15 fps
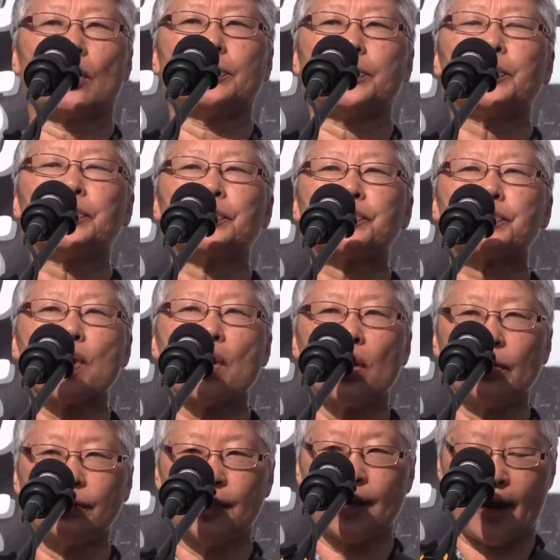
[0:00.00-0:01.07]
of
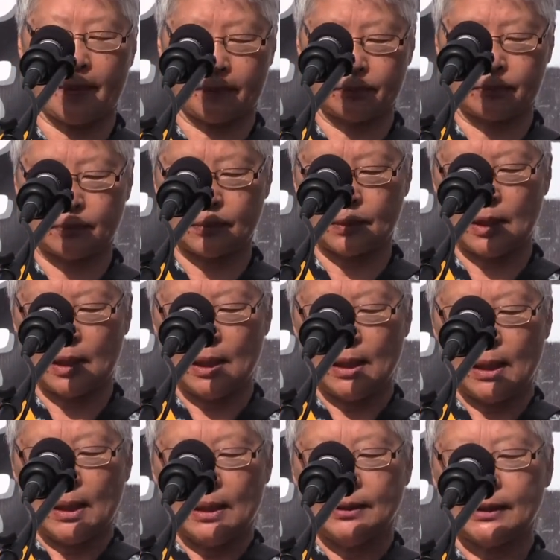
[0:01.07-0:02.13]
plutonium.
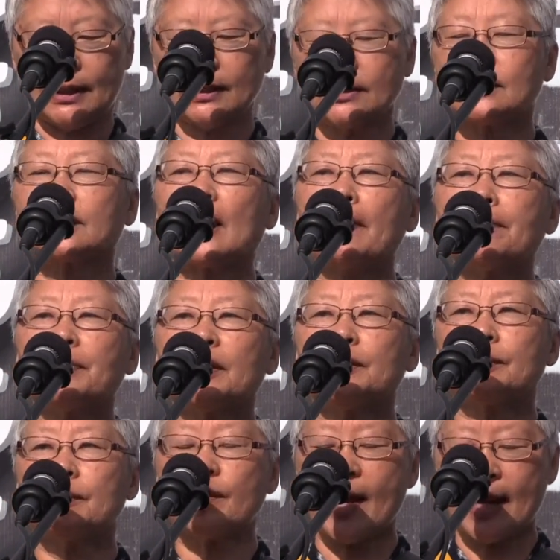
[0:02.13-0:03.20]
These can be
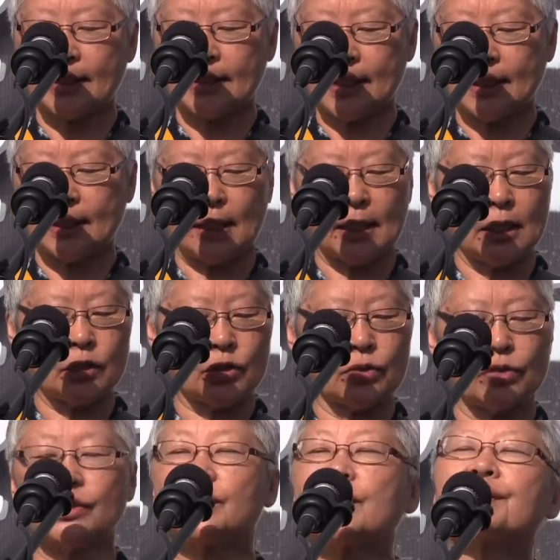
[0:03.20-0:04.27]
created
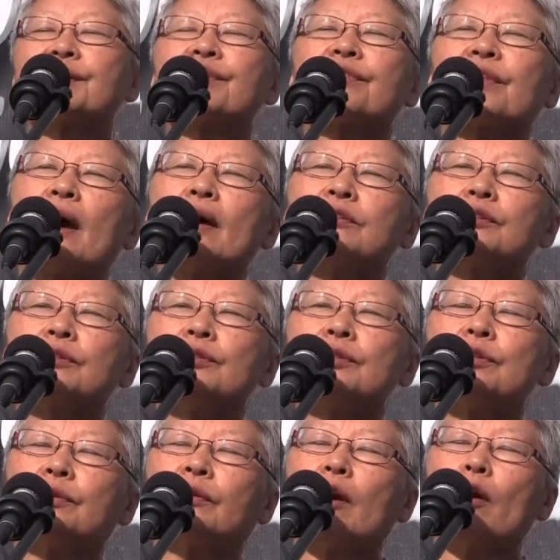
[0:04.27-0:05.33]
into 6,000
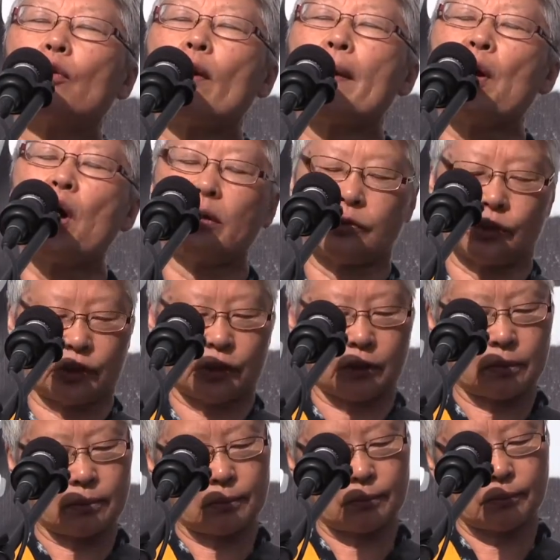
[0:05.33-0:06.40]
nuclear
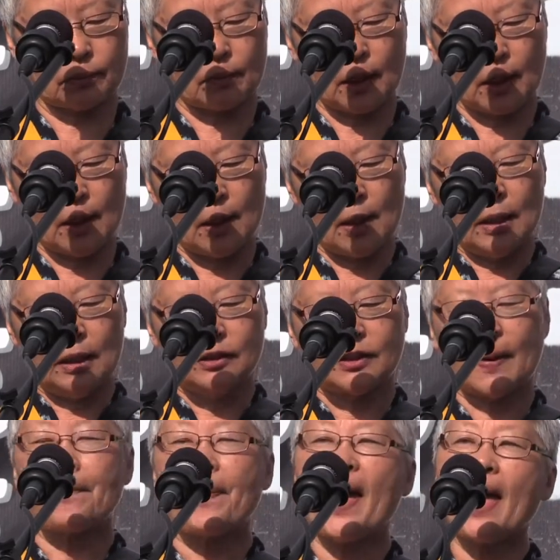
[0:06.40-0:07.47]
weapons.
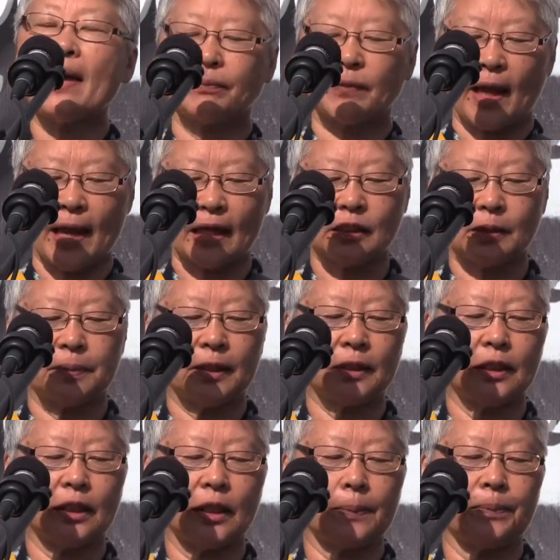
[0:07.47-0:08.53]
Japan has
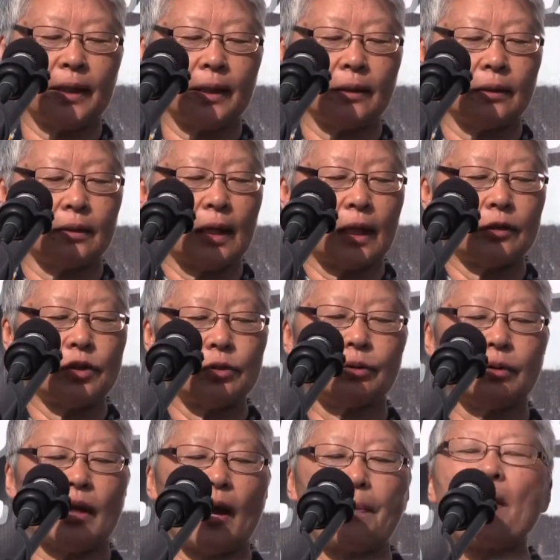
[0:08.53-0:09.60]
been keeping the
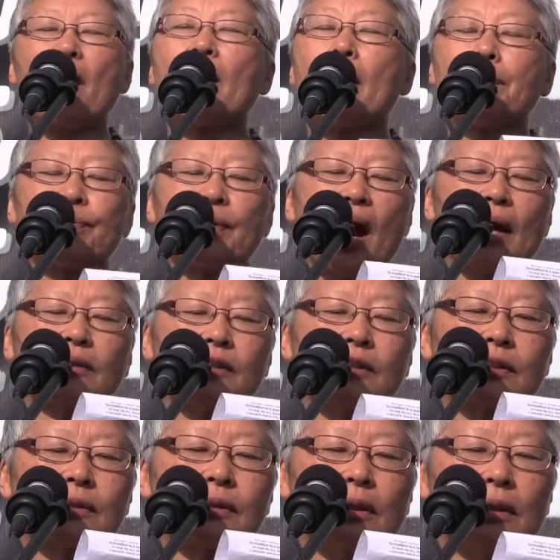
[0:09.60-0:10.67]
nuclear power
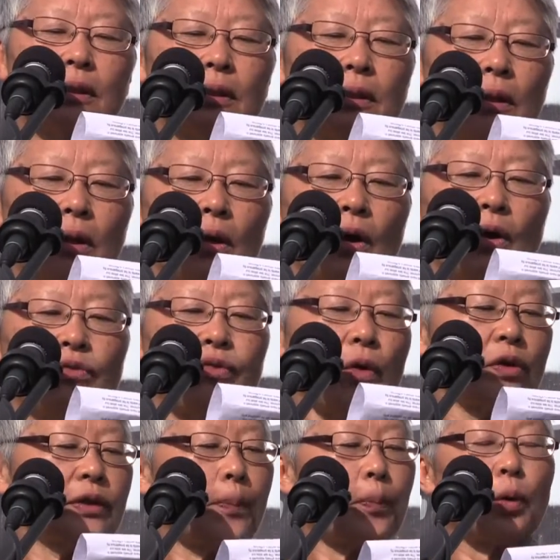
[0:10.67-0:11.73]
plants
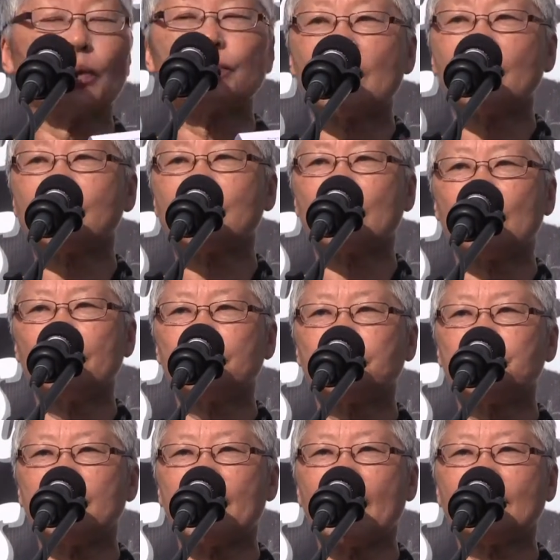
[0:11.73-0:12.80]
for the potential of
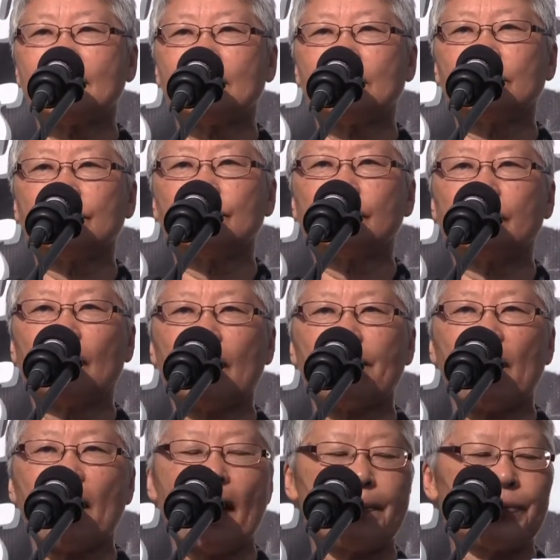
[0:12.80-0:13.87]
creating nuclear
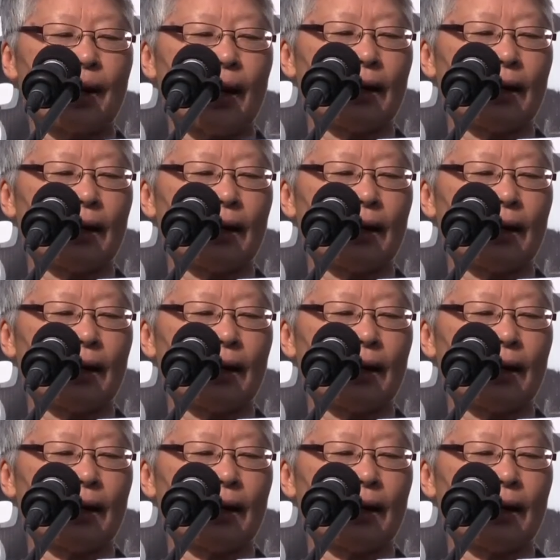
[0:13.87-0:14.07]
power